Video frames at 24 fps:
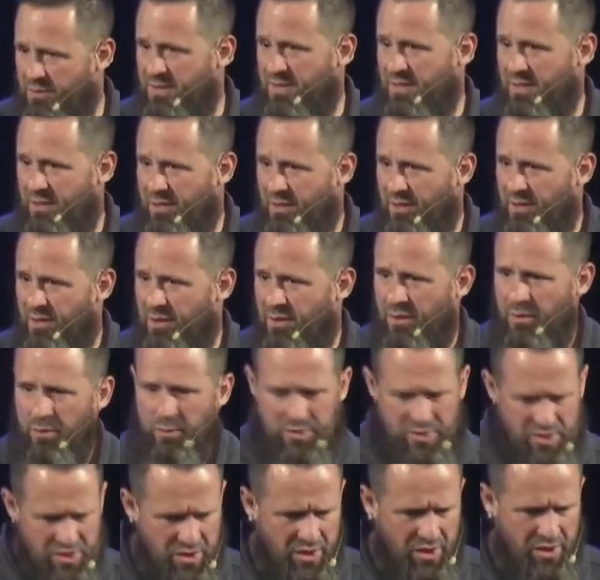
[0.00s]
pelted
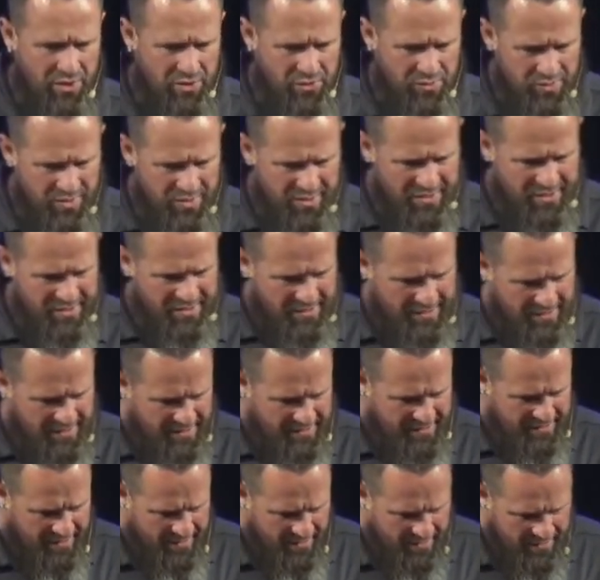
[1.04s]
with stones.